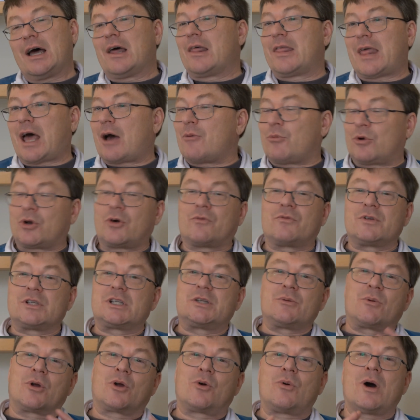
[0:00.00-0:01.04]
That would
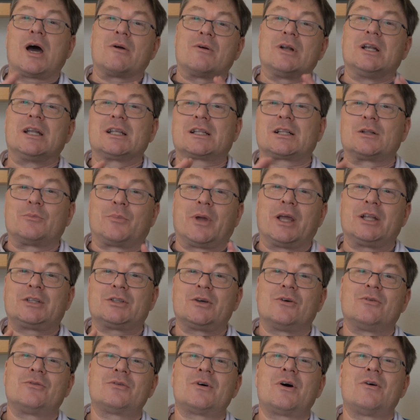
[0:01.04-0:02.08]
obviously require a little
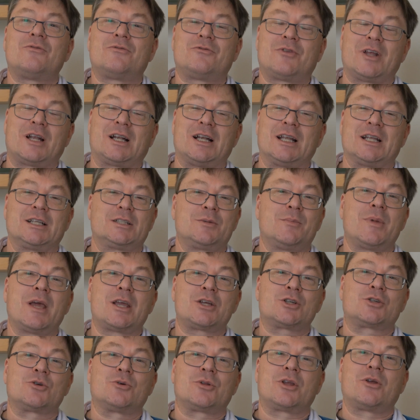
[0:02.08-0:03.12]
bit of fiddling to
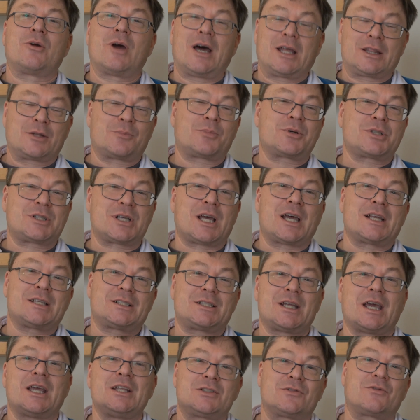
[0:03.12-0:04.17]
make sure that you had the precise
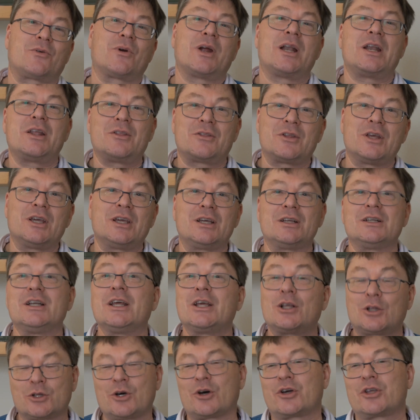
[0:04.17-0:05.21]
dates for anything,
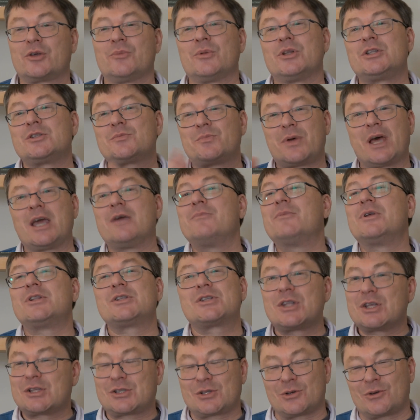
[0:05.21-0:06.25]
legal documents,
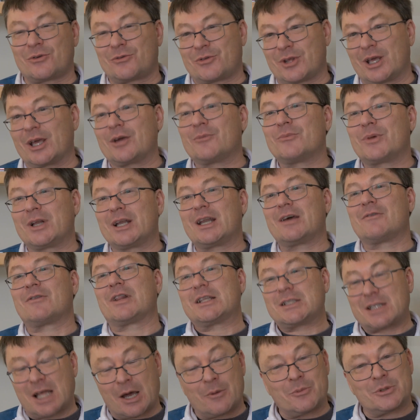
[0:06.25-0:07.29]
payments, this sort of thing. But
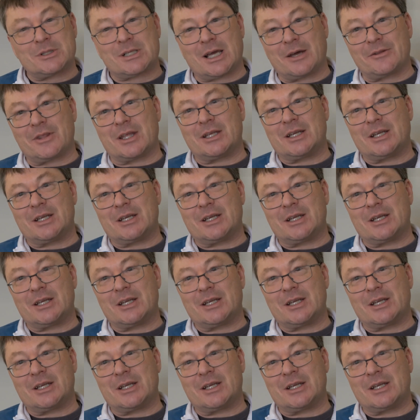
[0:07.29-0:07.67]
nevertheless, that was how